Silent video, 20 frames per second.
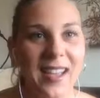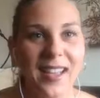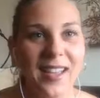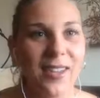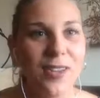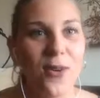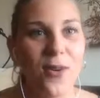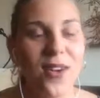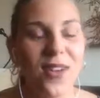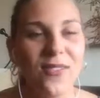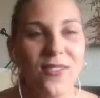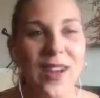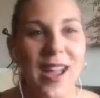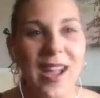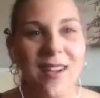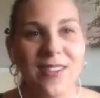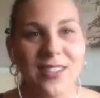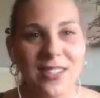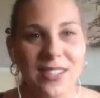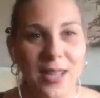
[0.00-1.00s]
could go on for
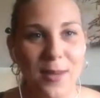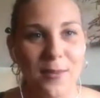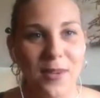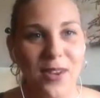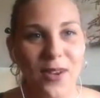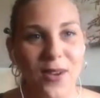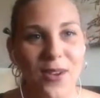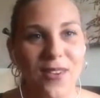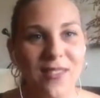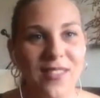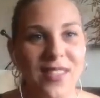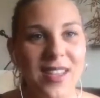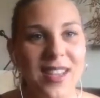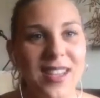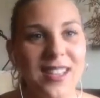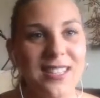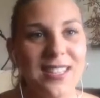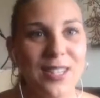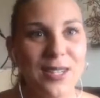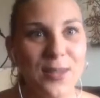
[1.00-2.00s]
hours naming all of
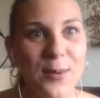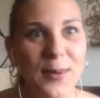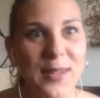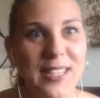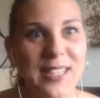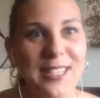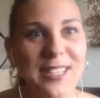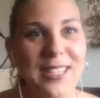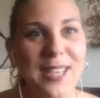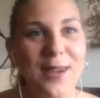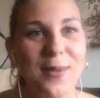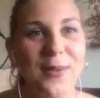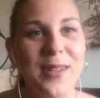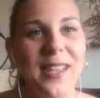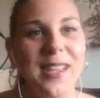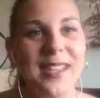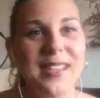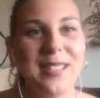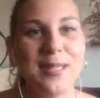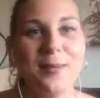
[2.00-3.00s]
the situations that we
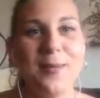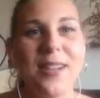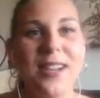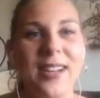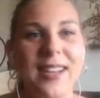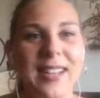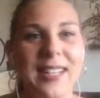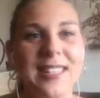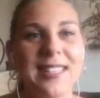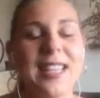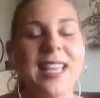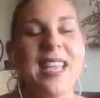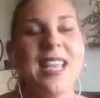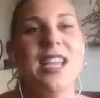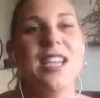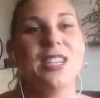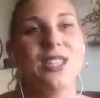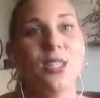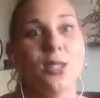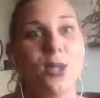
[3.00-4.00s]
experience.
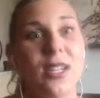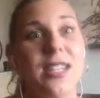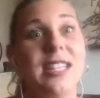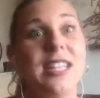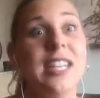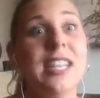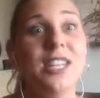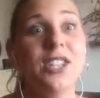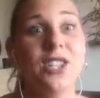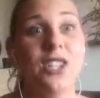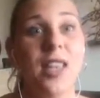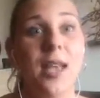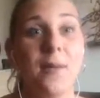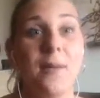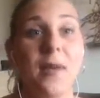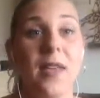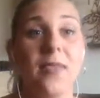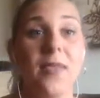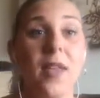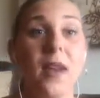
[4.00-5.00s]
So I teach them.
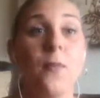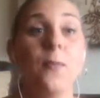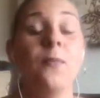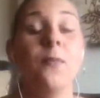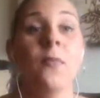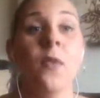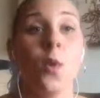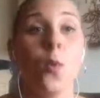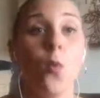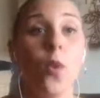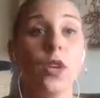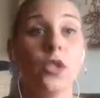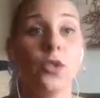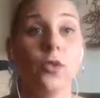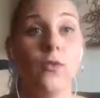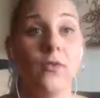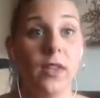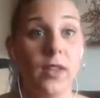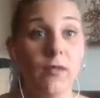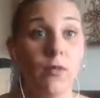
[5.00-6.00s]
And then once
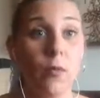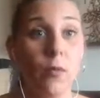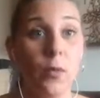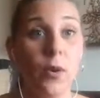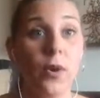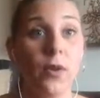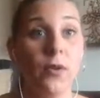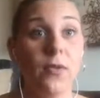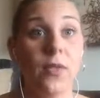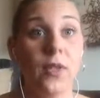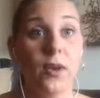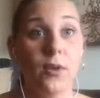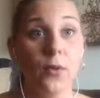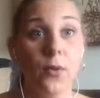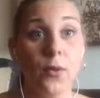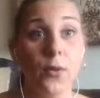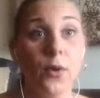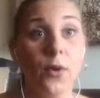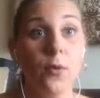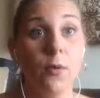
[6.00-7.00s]
you've given birth and you're
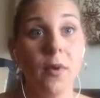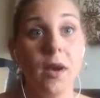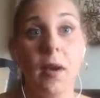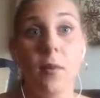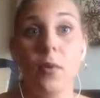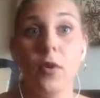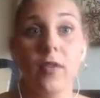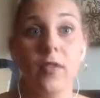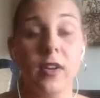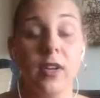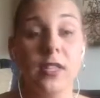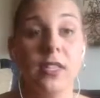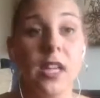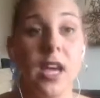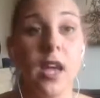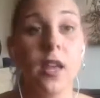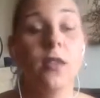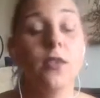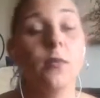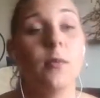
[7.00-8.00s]
a new mom or even a
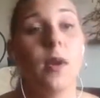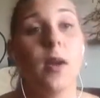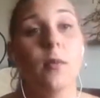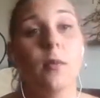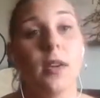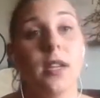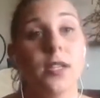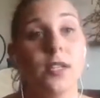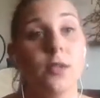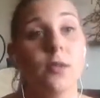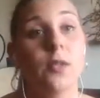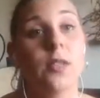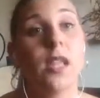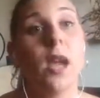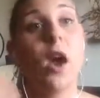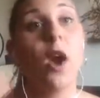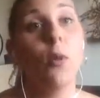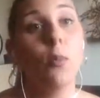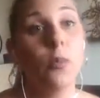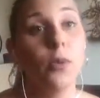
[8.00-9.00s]
toddler mom, what I do is
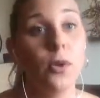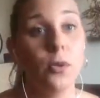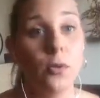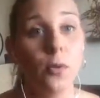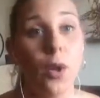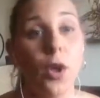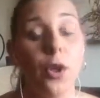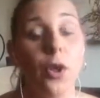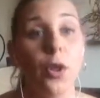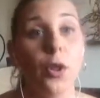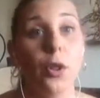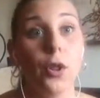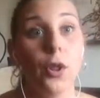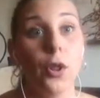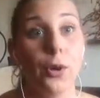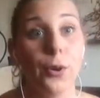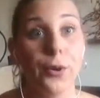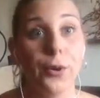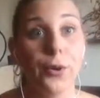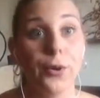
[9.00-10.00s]
help you
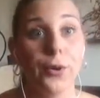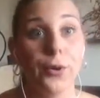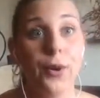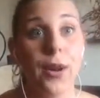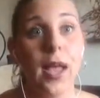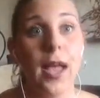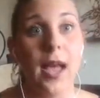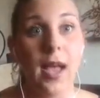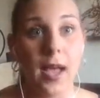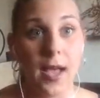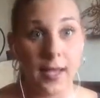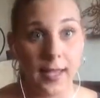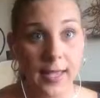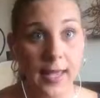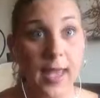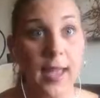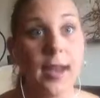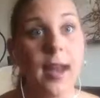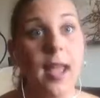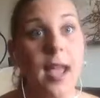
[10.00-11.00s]
learn,
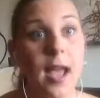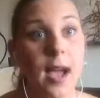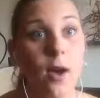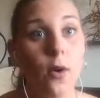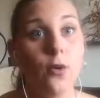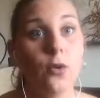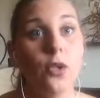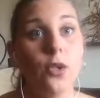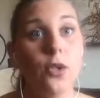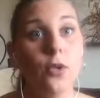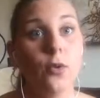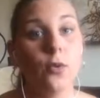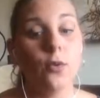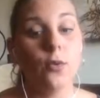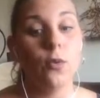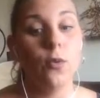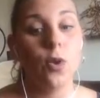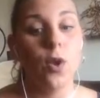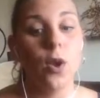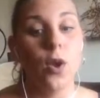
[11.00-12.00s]
again, how to